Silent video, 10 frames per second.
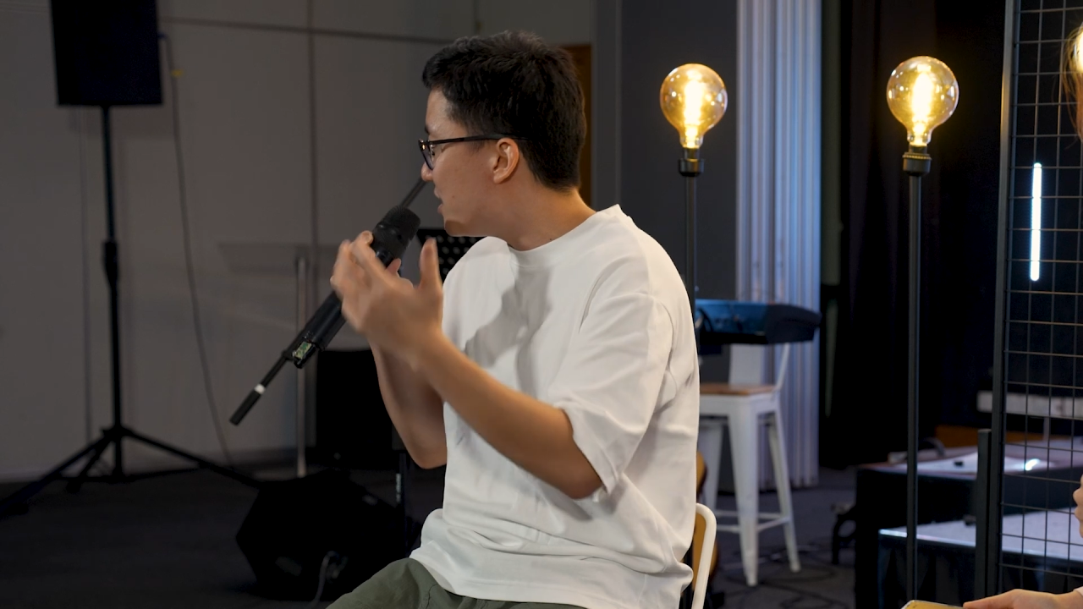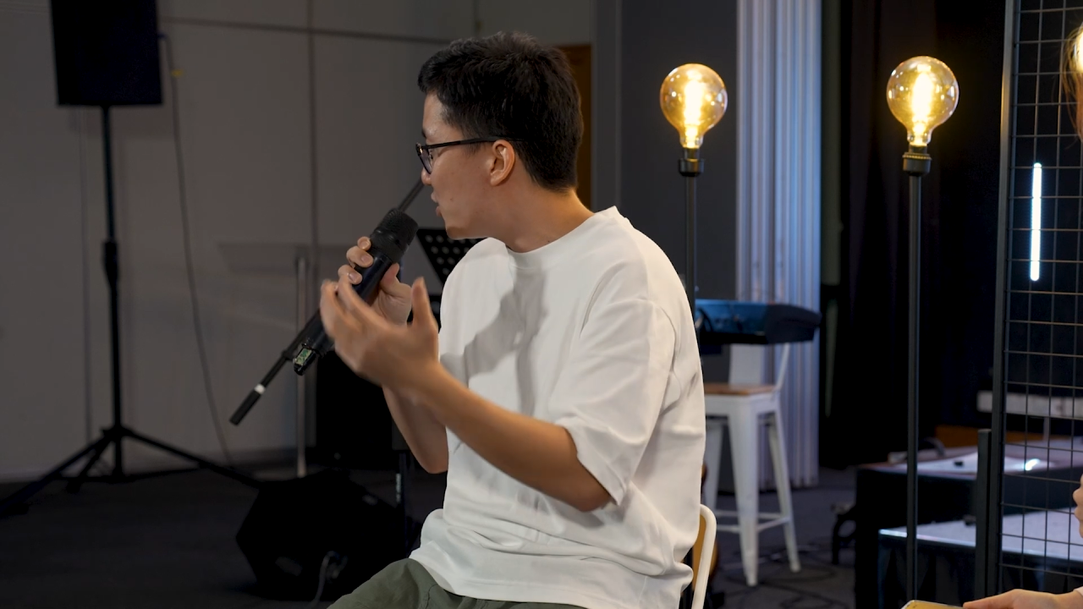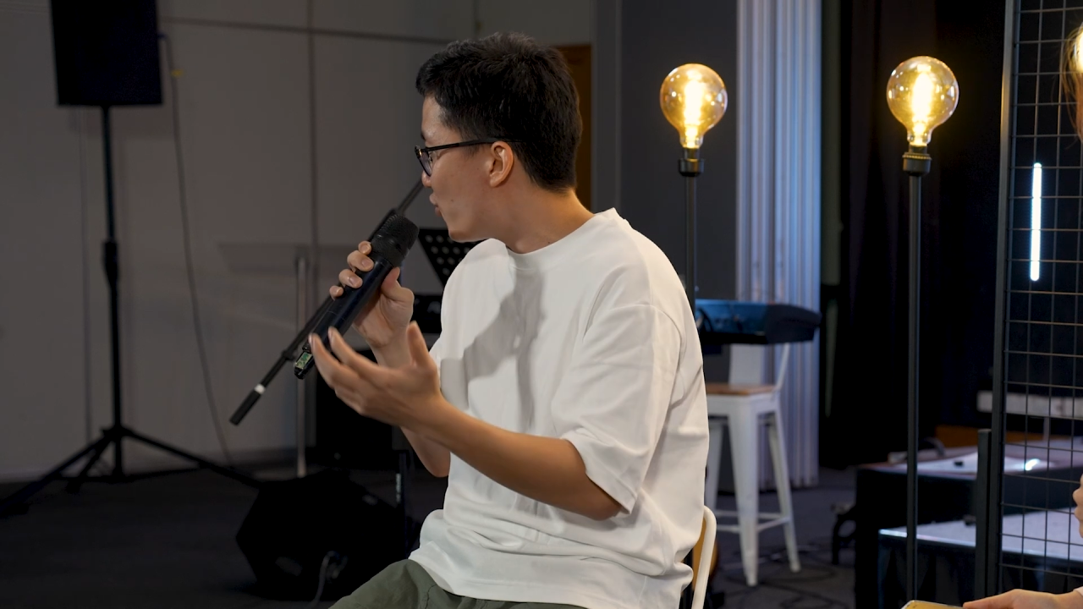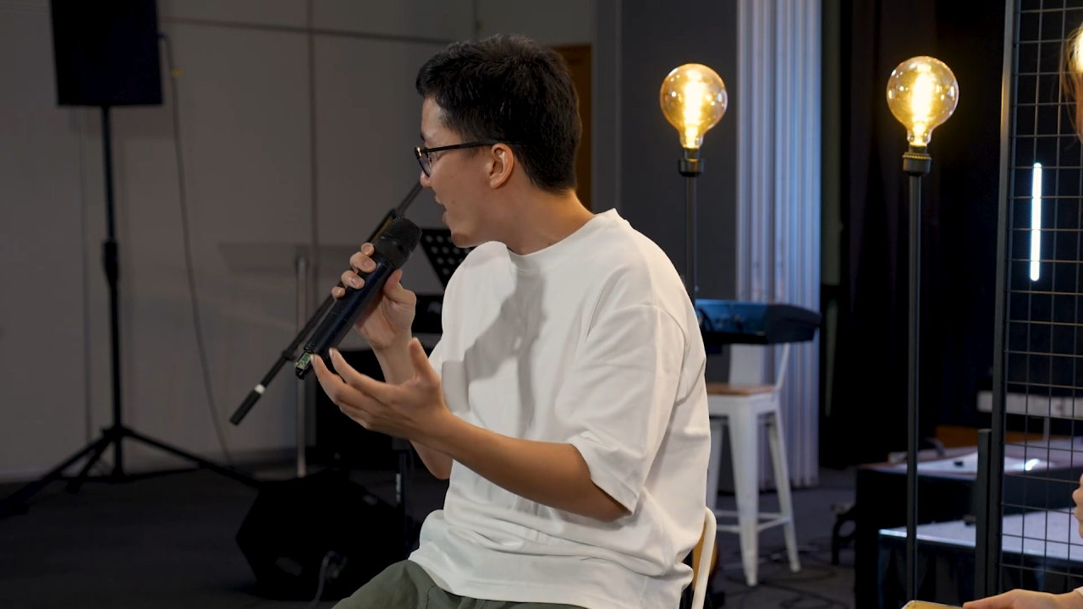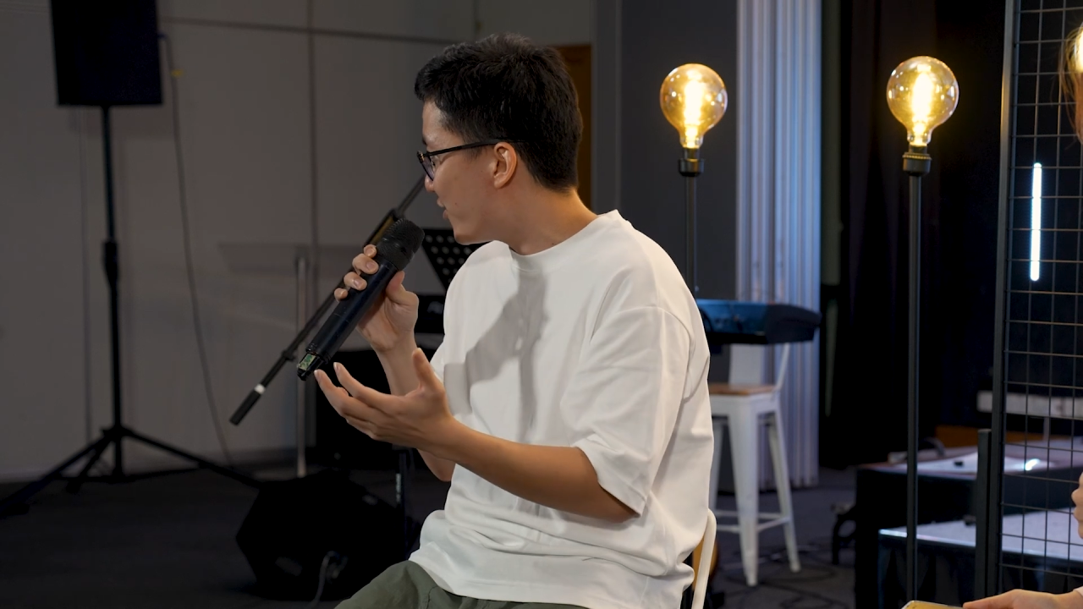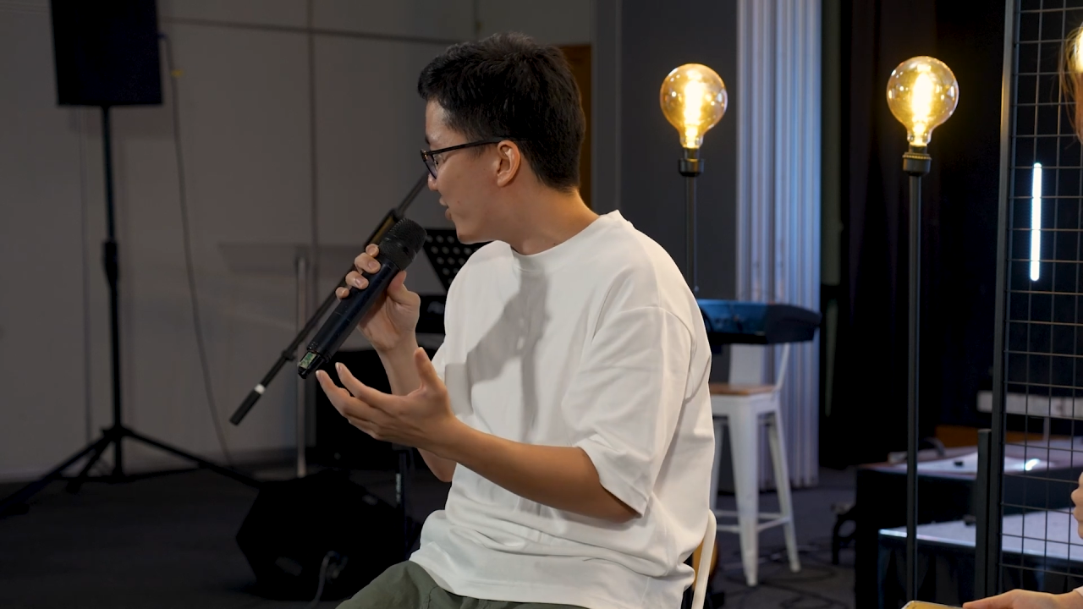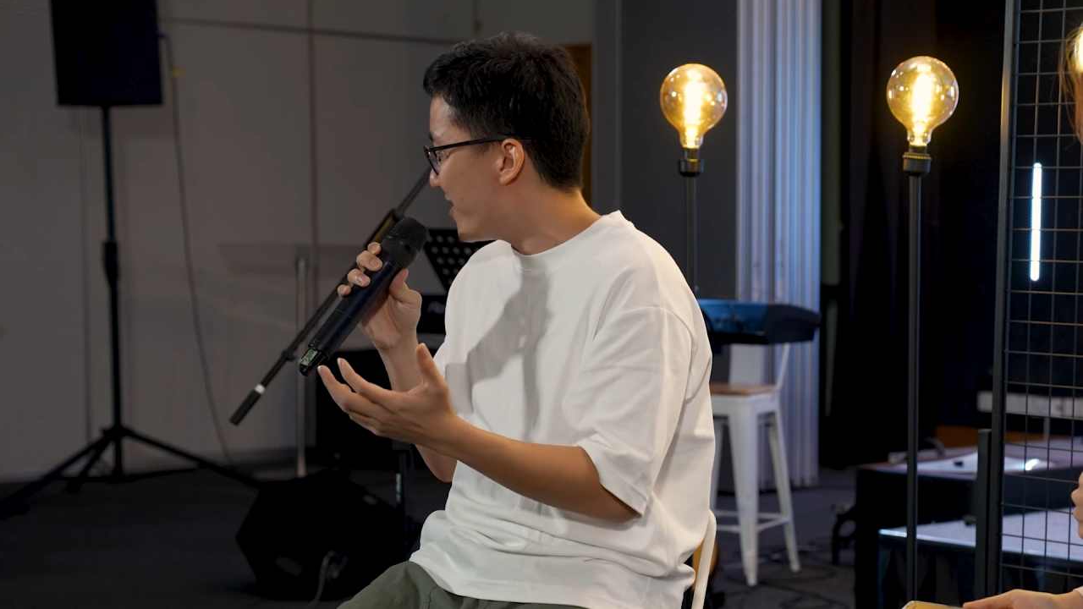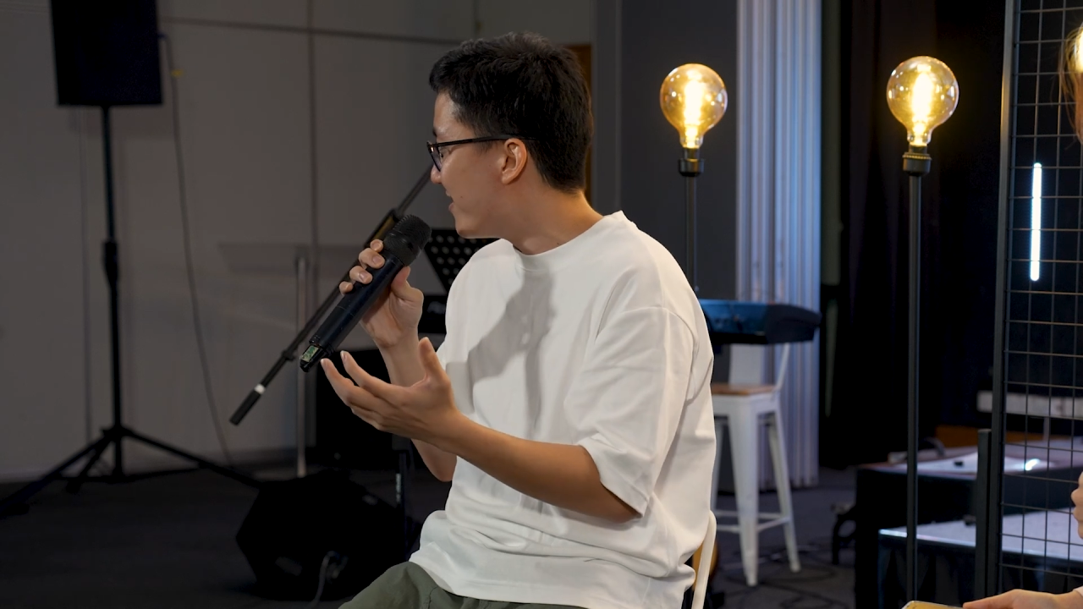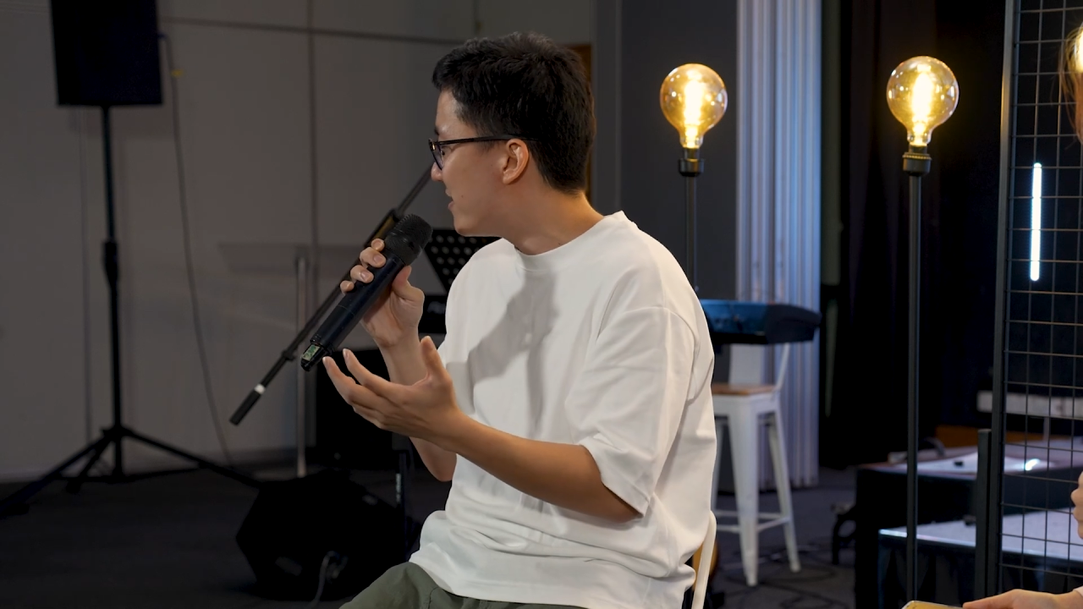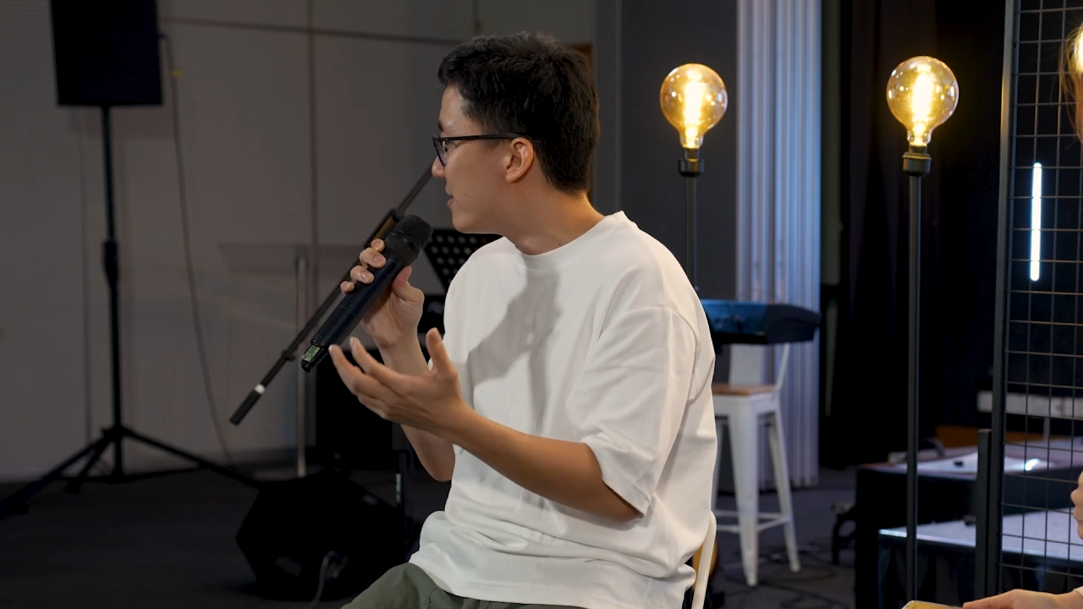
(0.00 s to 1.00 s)

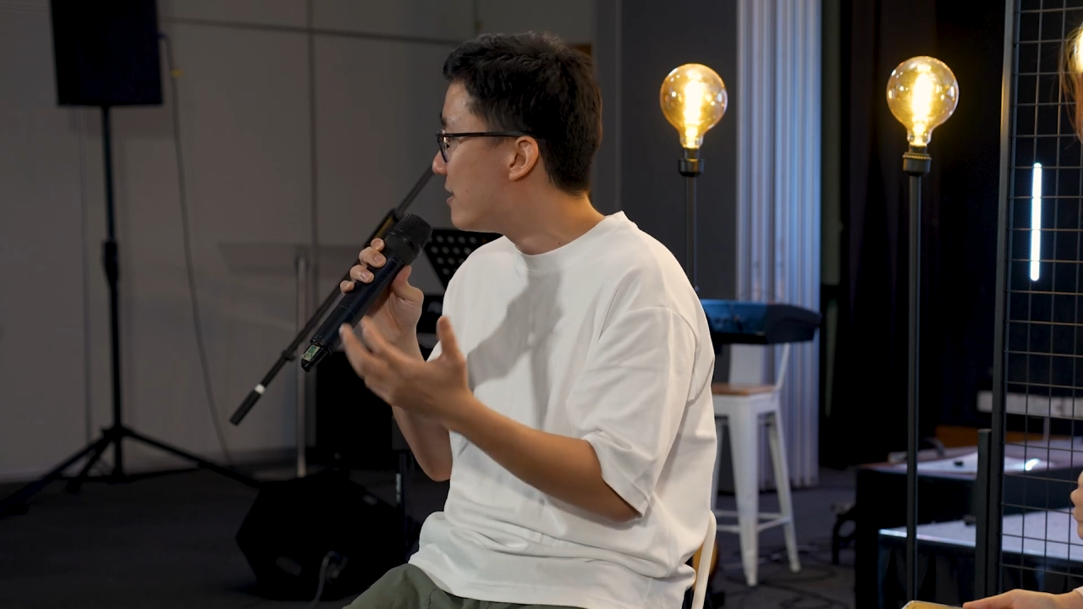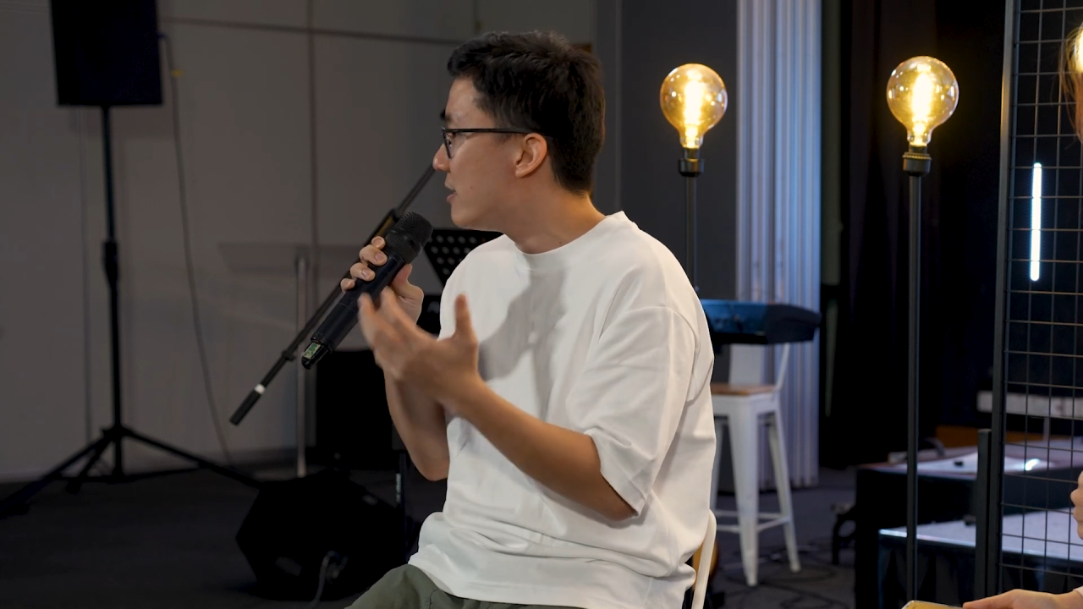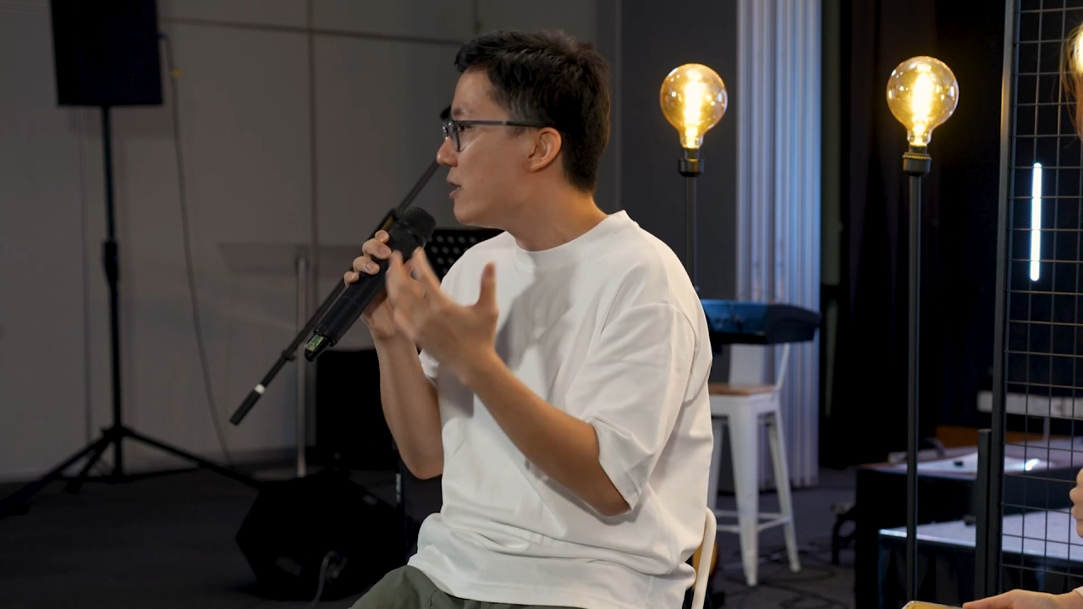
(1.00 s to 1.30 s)
distractions